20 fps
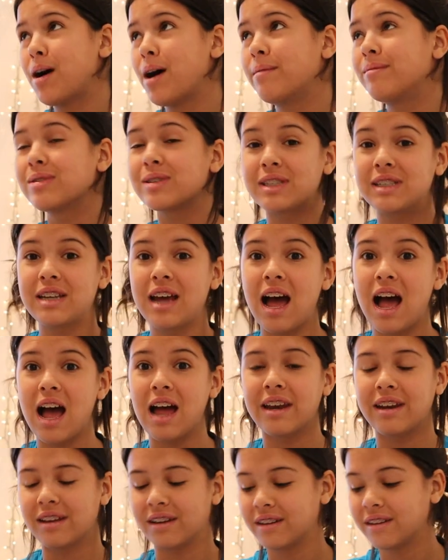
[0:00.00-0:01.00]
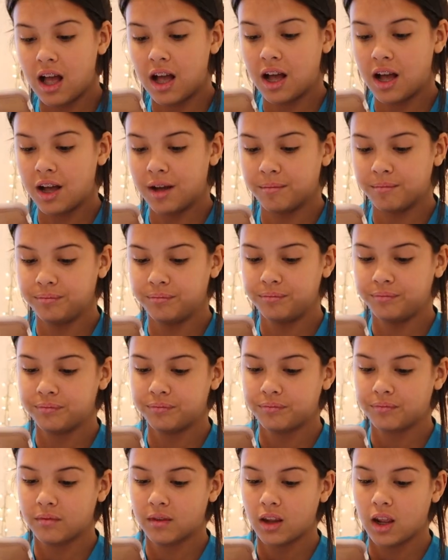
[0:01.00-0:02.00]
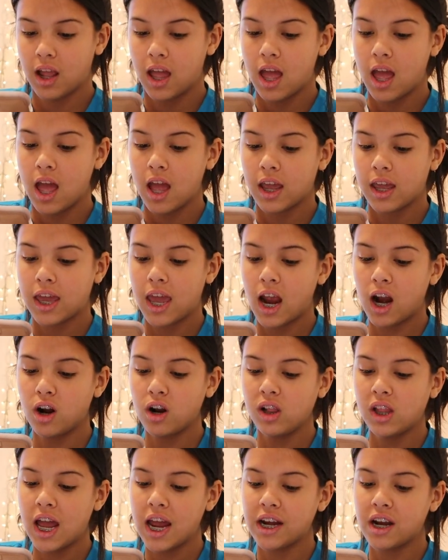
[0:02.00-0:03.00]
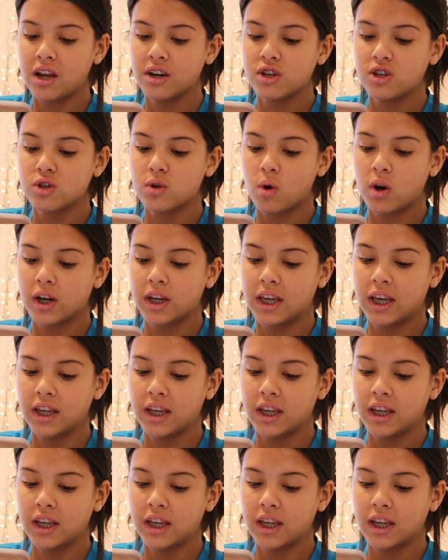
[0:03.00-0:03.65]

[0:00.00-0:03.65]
Almost done. Caroline underscore